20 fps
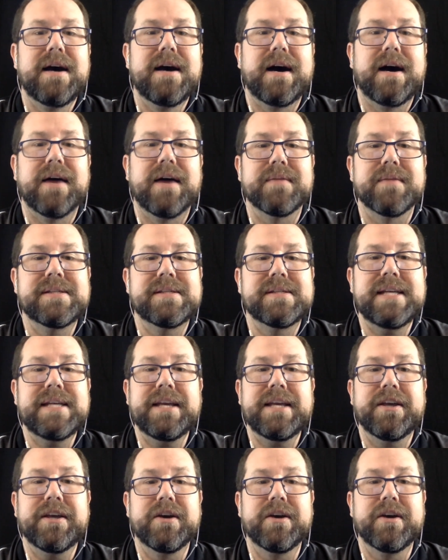The
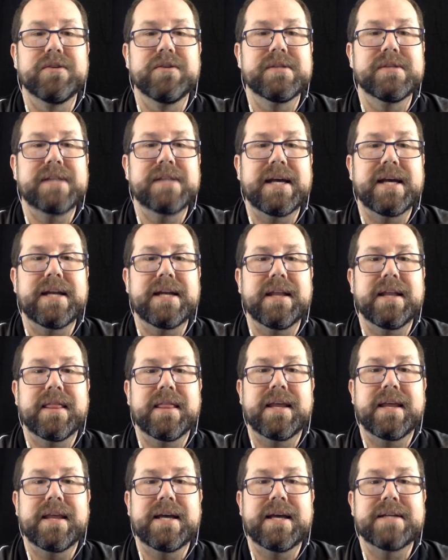CEO said
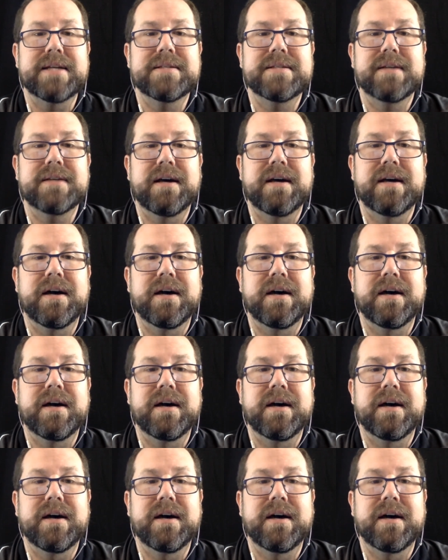that